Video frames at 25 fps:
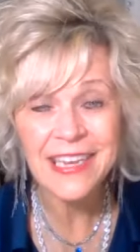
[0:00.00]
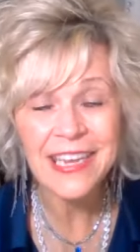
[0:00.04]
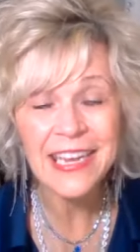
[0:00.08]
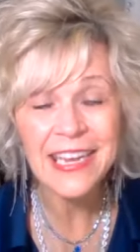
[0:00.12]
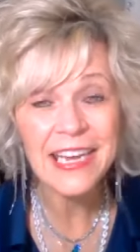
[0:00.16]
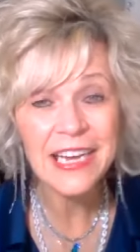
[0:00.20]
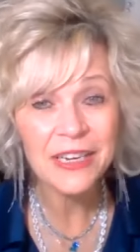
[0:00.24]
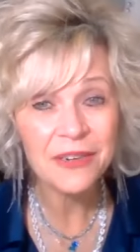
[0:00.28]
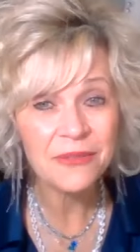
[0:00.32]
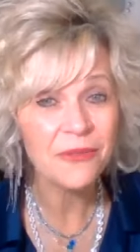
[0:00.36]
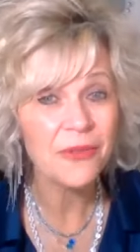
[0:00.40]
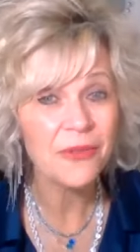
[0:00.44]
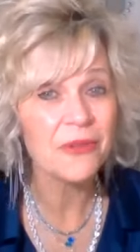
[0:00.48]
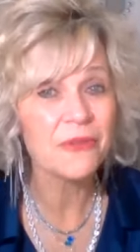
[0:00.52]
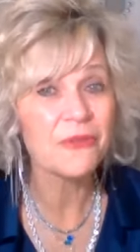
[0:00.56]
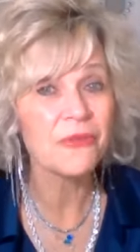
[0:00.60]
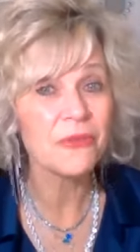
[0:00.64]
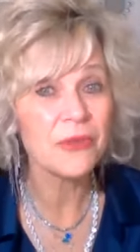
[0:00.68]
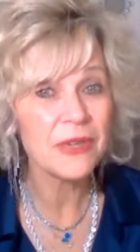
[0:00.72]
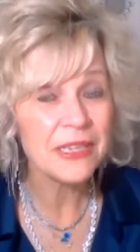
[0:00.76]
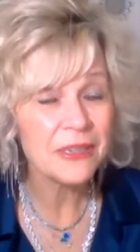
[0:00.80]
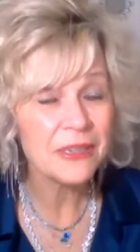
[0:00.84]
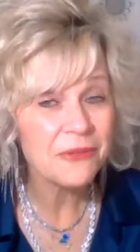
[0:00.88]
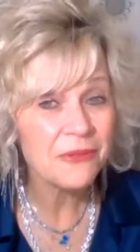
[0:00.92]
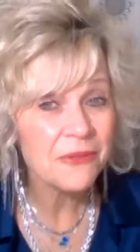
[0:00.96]
And what
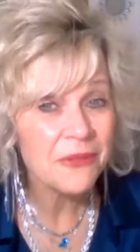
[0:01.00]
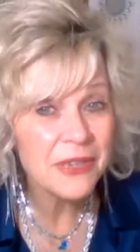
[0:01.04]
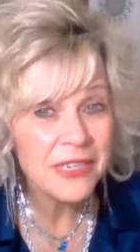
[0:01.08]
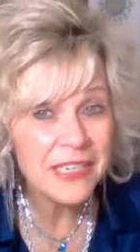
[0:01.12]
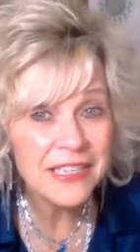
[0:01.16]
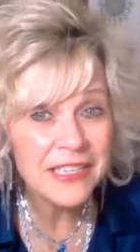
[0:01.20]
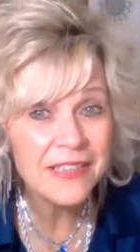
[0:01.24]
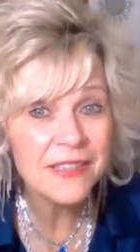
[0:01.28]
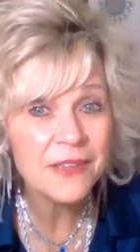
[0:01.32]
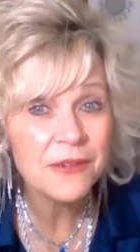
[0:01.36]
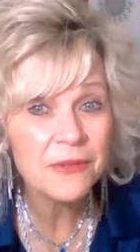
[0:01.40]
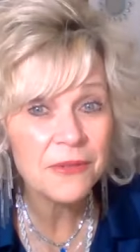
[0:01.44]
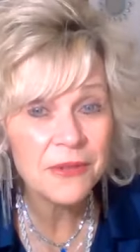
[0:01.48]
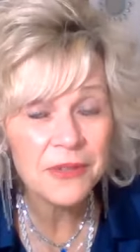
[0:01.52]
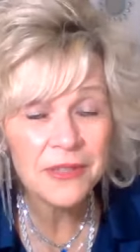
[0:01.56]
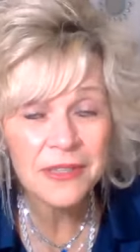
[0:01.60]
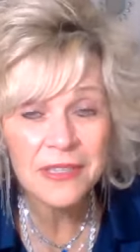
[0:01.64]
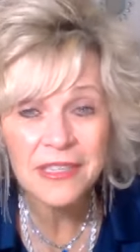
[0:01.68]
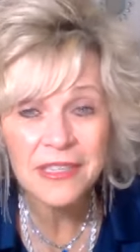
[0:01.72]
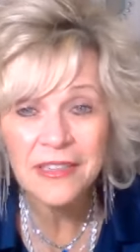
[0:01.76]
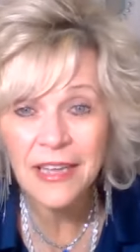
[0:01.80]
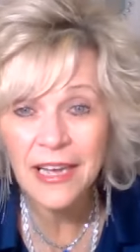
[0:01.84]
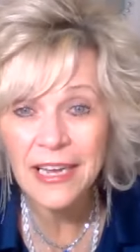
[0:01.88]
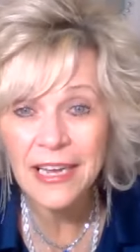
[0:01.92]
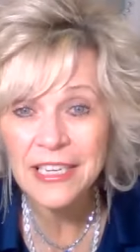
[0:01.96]
we really,
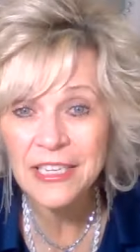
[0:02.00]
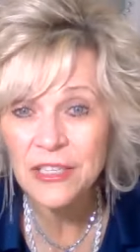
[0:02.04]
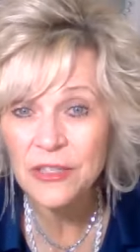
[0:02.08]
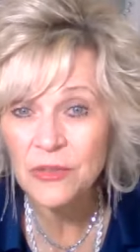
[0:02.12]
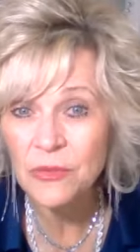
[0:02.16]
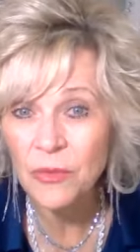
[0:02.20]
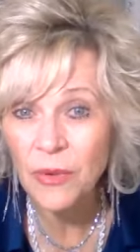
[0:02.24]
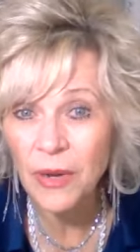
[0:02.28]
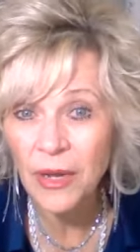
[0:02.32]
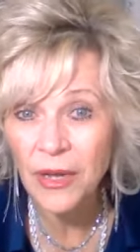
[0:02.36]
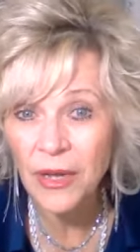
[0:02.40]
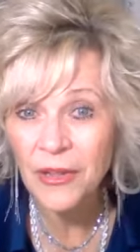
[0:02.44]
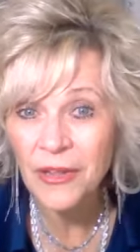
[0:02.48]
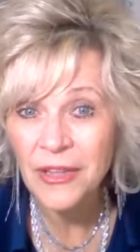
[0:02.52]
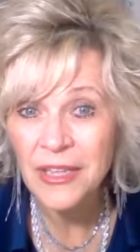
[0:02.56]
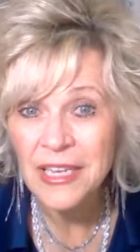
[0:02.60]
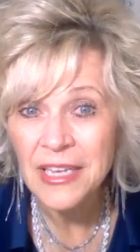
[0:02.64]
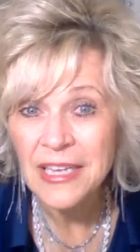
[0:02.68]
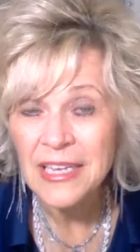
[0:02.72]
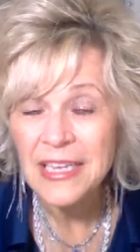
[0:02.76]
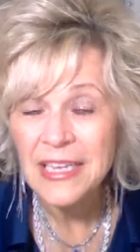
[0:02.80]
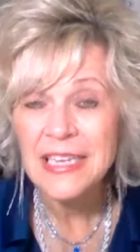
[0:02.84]
really like as well